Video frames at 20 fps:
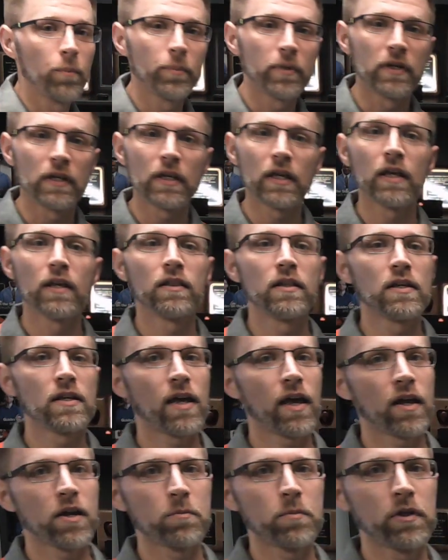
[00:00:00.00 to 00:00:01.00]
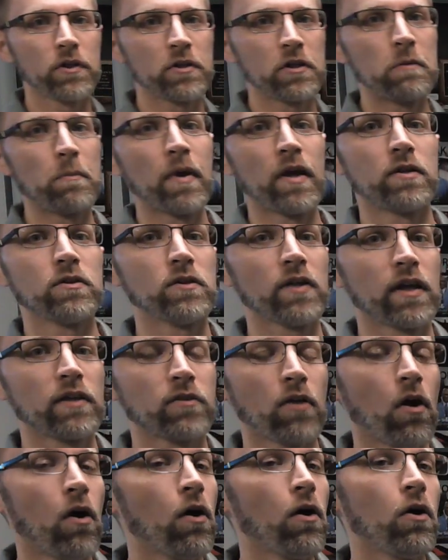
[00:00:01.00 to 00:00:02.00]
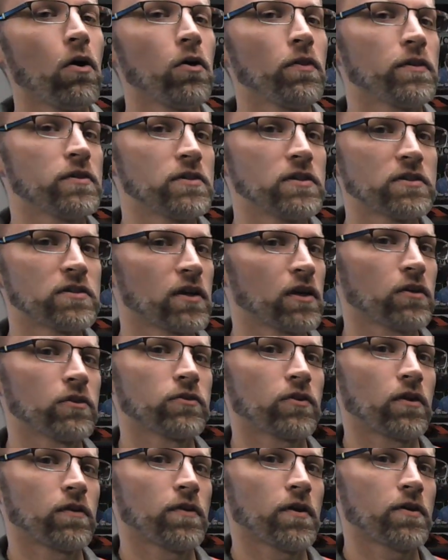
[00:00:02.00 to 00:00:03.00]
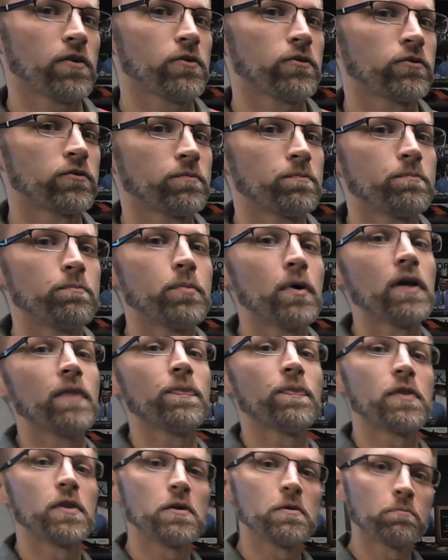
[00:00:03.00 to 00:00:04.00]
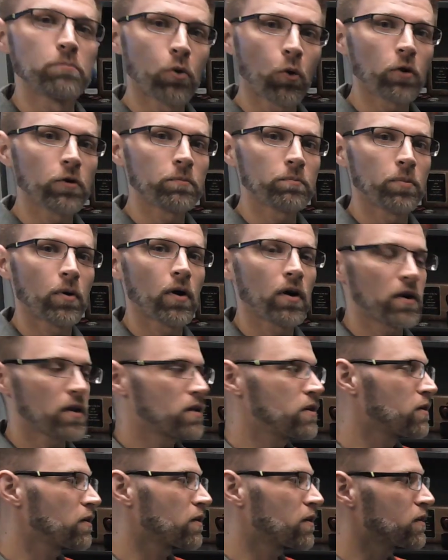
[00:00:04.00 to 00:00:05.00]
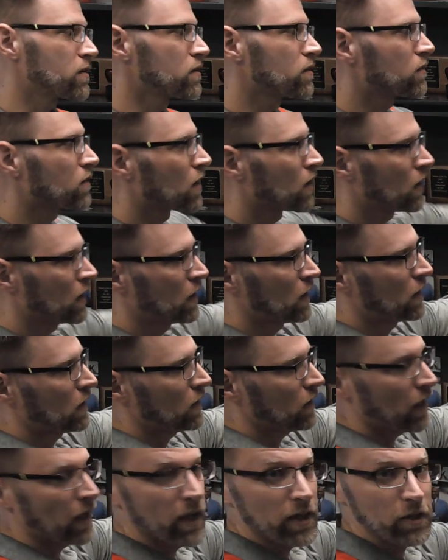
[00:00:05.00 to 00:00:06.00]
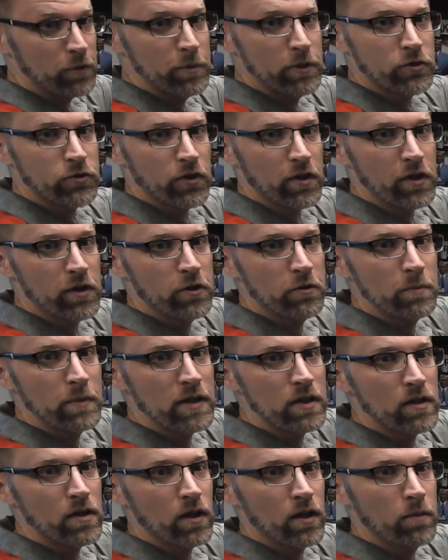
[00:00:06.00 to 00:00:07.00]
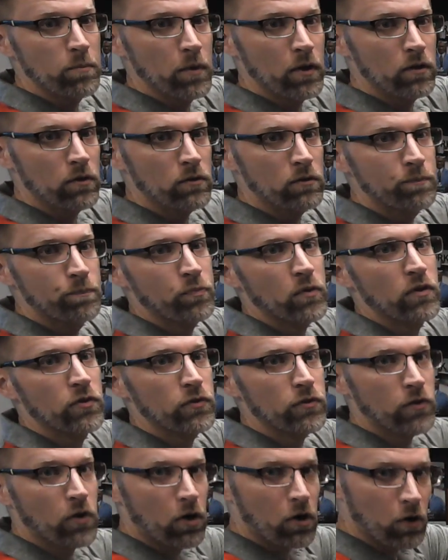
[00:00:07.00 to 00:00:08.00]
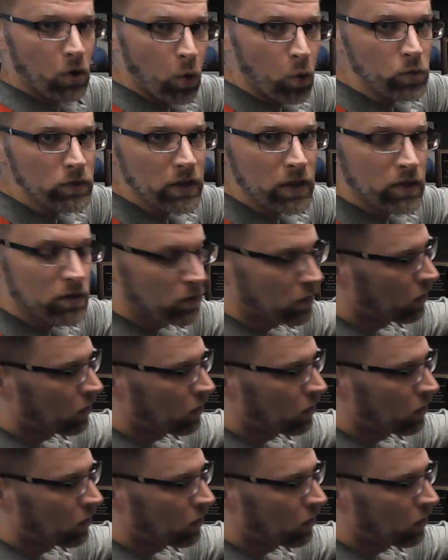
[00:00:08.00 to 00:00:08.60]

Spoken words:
And again, the accountability manual has all the details on those, but the important part here is elementary, intermediate, and middle, STAR only.